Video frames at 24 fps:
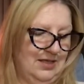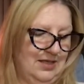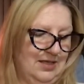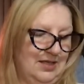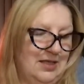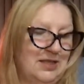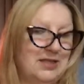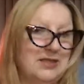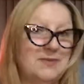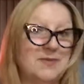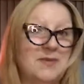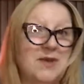
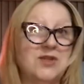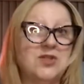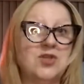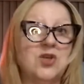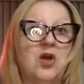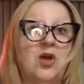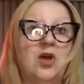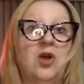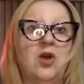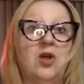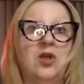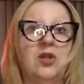It smells
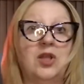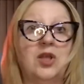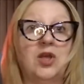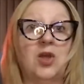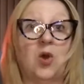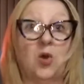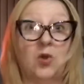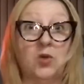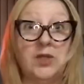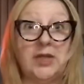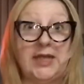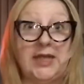like
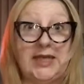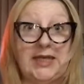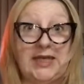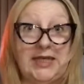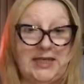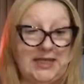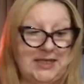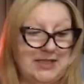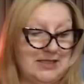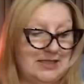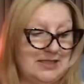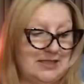old
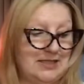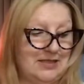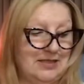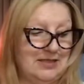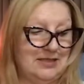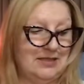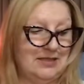ladies.